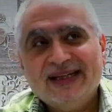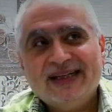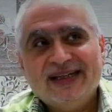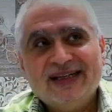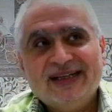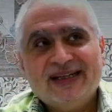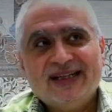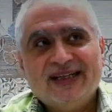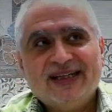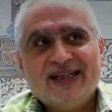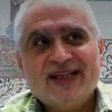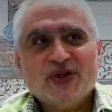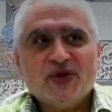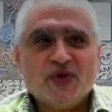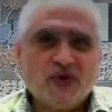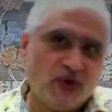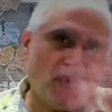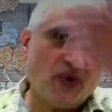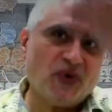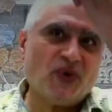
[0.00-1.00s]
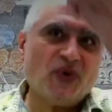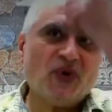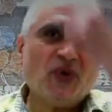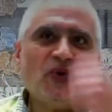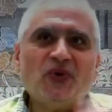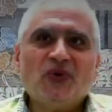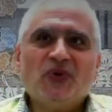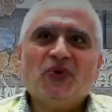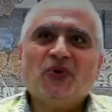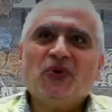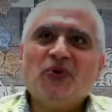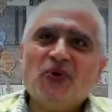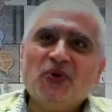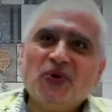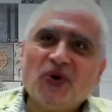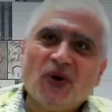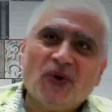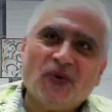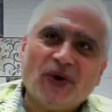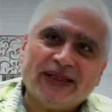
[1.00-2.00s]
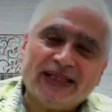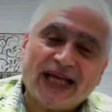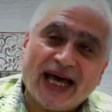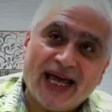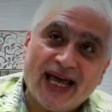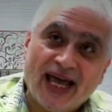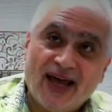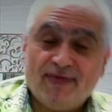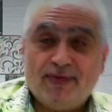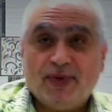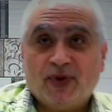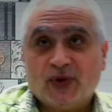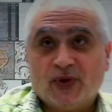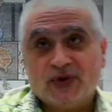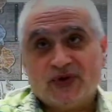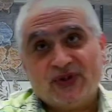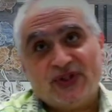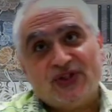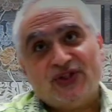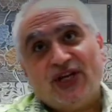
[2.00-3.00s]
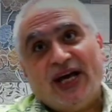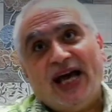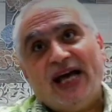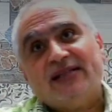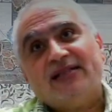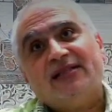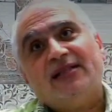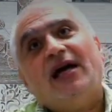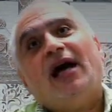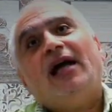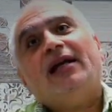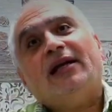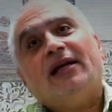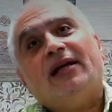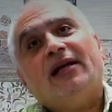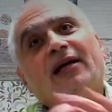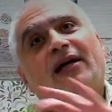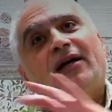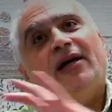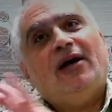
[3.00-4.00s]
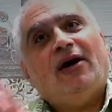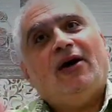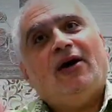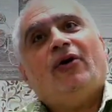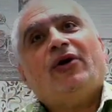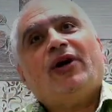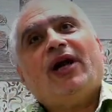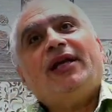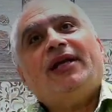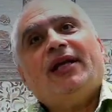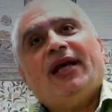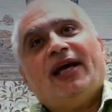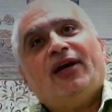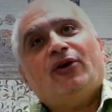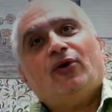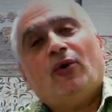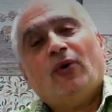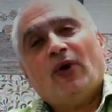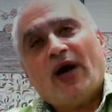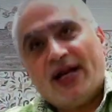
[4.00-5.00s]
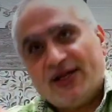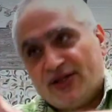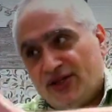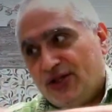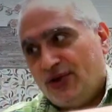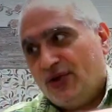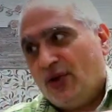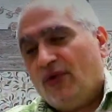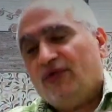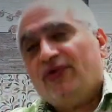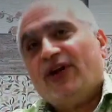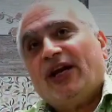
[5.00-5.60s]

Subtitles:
Do you know what I have? Because she has done already echo, and she know very well